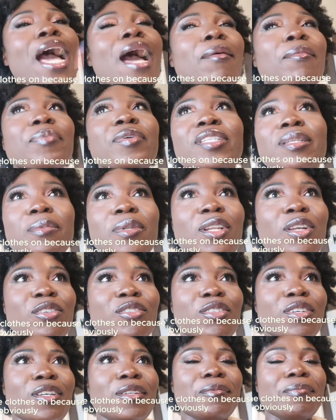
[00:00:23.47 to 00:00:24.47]
I'm gonna put some
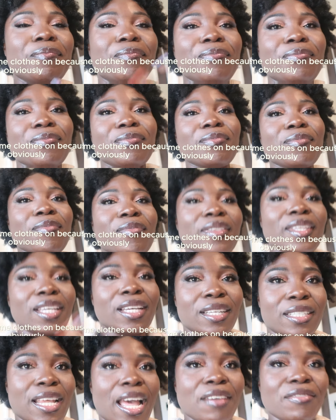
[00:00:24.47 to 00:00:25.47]
clothes on,
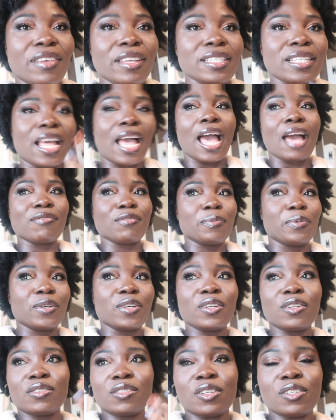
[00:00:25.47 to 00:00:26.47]
because obviously I have to
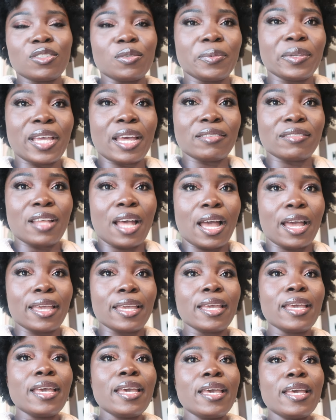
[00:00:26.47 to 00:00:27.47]
put clothes on to be outside.
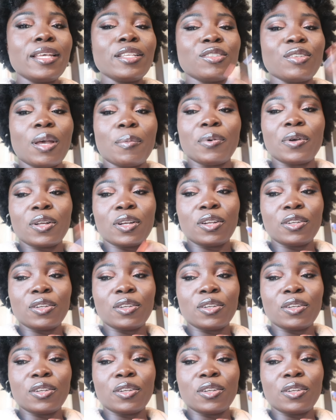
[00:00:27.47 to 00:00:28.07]
So I put